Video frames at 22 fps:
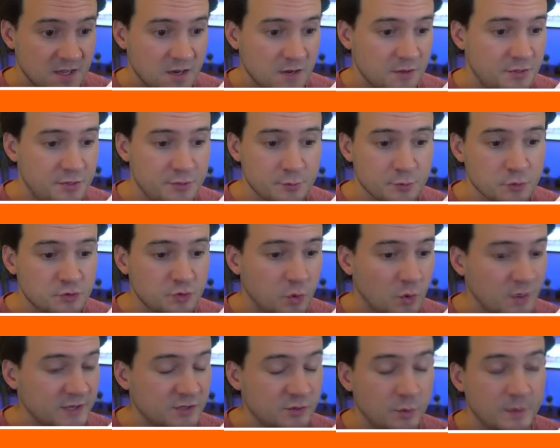through
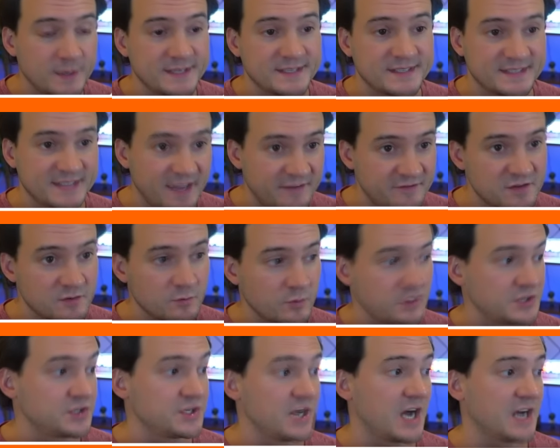2027,
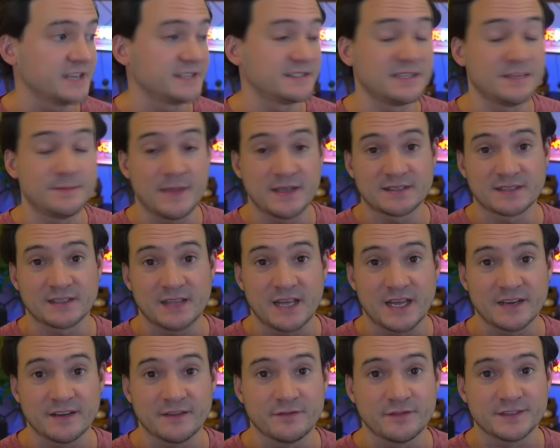which honestly makes a
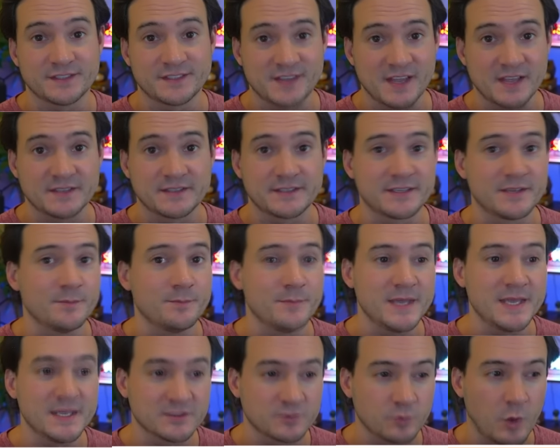lot of sense to
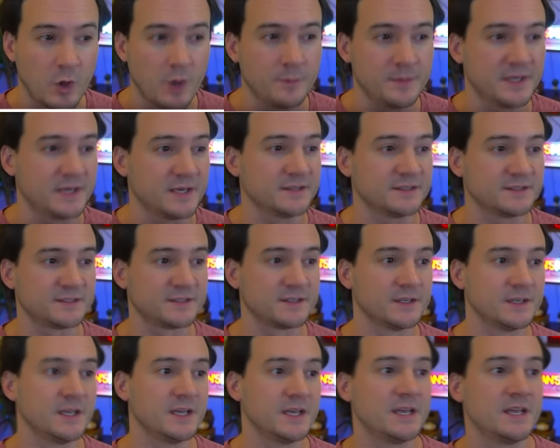me as well, because